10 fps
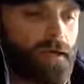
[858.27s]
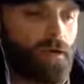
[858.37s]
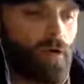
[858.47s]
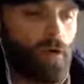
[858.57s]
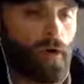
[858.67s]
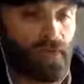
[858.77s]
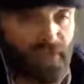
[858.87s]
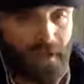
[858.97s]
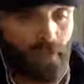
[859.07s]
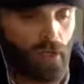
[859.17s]
or
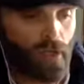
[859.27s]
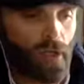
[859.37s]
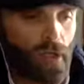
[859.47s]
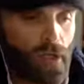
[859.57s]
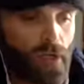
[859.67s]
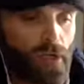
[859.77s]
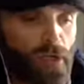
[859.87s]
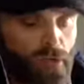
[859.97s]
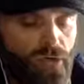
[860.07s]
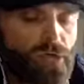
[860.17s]
assemble
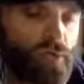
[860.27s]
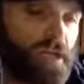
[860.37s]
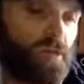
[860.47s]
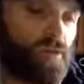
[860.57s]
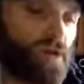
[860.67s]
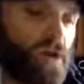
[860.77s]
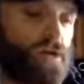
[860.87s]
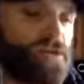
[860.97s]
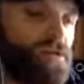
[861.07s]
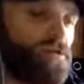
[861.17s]
usually would
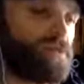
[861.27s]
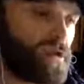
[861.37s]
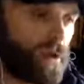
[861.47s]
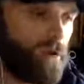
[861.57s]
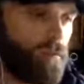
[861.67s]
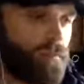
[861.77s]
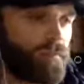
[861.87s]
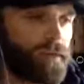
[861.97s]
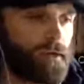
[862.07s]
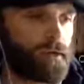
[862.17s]
like to do so
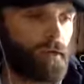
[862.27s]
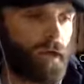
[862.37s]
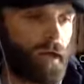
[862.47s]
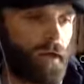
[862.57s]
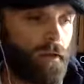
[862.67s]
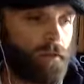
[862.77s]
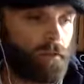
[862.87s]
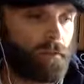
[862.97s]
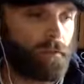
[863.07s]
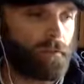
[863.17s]
uh,
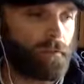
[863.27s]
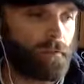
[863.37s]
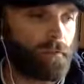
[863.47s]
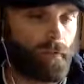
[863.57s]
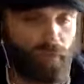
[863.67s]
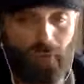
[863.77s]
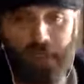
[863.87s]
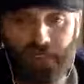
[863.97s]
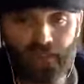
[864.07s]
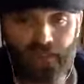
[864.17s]
in a
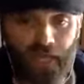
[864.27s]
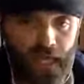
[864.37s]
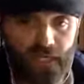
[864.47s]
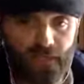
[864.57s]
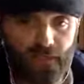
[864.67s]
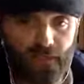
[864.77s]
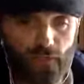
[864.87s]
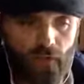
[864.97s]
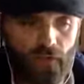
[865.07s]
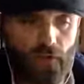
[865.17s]
public space
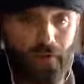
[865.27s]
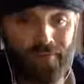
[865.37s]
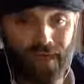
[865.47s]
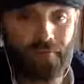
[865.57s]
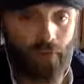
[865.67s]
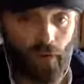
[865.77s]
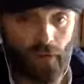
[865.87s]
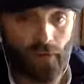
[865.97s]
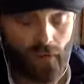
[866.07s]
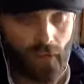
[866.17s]
where there are
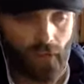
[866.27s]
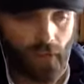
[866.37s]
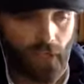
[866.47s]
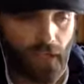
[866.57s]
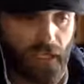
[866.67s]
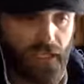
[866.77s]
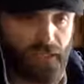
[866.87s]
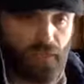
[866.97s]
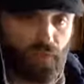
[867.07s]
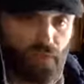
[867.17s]
people, it
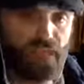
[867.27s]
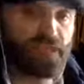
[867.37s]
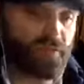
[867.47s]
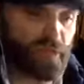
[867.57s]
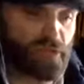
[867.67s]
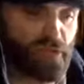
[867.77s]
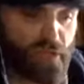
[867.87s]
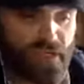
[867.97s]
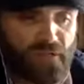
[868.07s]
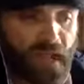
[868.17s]
is reasonable to
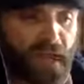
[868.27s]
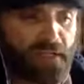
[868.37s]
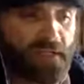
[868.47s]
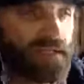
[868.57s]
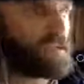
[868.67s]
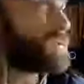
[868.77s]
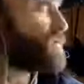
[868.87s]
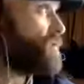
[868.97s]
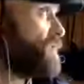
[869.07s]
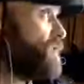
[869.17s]
expect that
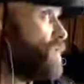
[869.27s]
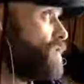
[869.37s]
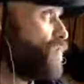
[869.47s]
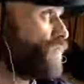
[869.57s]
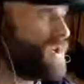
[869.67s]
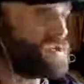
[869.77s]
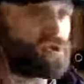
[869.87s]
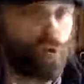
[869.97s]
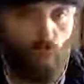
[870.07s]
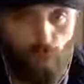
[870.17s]
somebody would
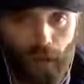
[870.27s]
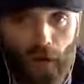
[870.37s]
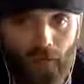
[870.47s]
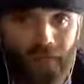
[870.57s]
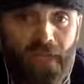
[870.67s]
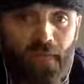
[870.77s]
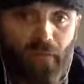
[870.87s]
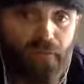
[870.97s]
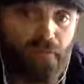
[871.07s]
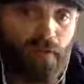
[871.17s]
preach where
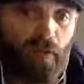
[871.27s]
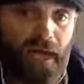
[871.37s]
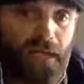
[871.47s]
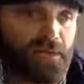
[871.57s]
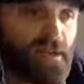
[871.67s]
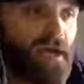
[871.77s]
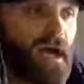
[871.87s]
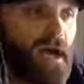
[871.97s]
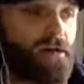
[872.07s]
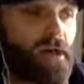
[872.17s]
people frequent
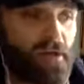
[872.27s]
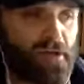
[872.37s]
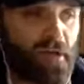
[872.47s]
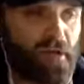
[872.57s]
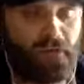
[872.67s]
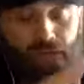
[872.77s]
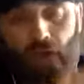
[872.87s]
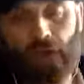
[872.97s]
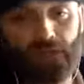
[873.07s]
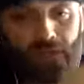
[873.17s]
and not kind of
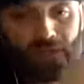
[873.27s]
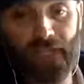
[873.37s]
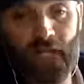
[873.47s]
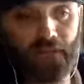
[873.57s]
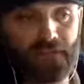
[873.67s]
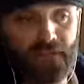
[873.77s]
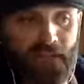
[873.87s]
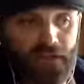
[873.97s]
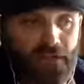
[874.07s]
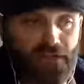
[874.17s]
talking to themselves
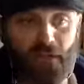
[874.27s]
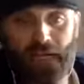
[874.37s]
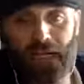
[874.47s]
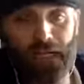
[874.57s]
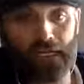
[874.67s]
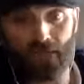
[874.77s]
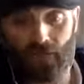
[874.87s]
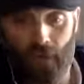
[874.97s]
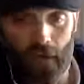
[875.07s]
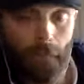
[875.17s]
down a side alley
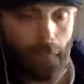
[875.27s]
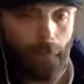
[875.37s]
somewhere.